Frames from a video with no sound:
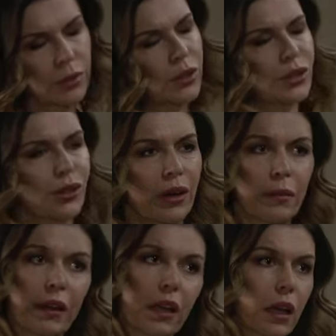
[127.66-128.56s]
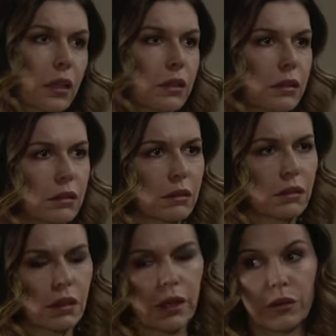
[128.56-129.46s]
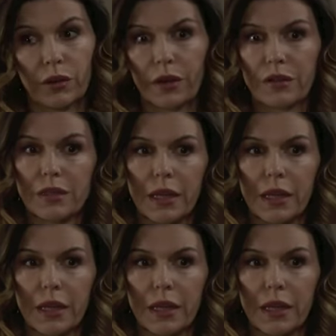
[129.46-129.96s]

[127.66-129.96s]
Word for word: I'm so sorry, Mike. I don't know how to